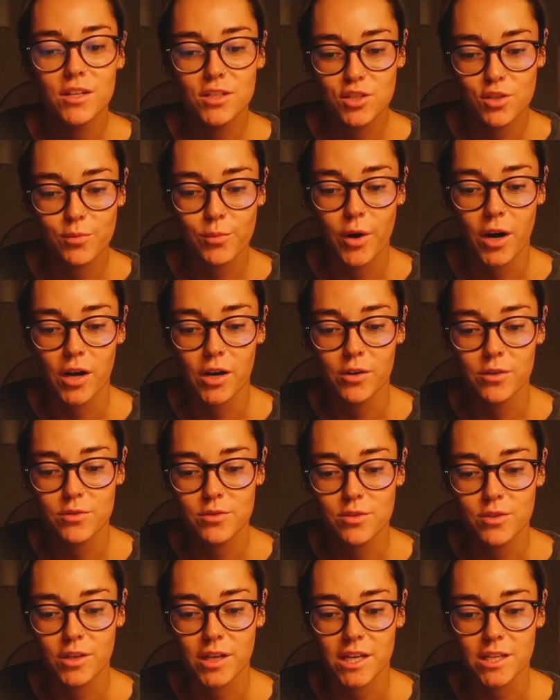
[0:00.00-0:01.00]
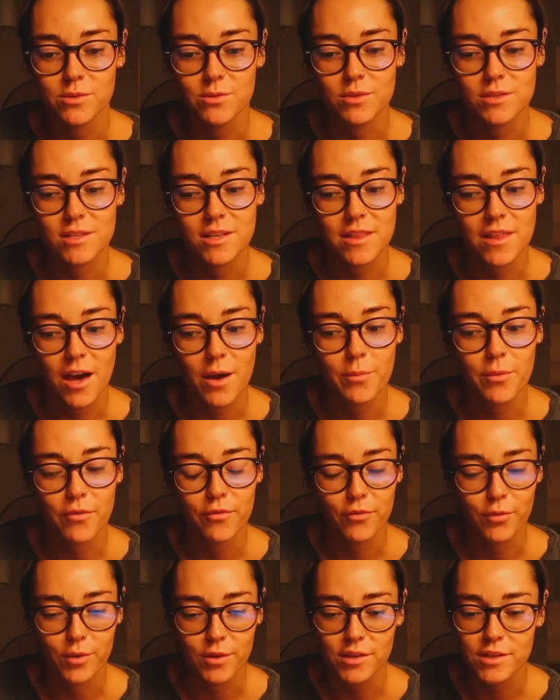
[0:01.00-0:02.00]
tomorrow, so you guys will see that
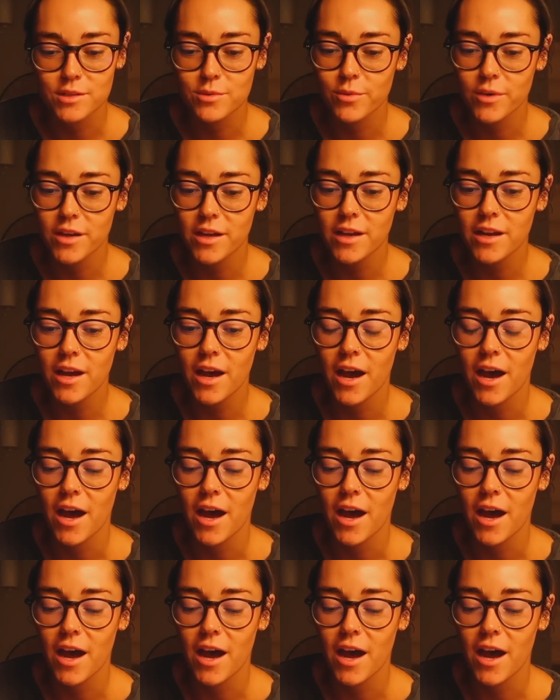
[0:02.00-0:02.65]
before this one.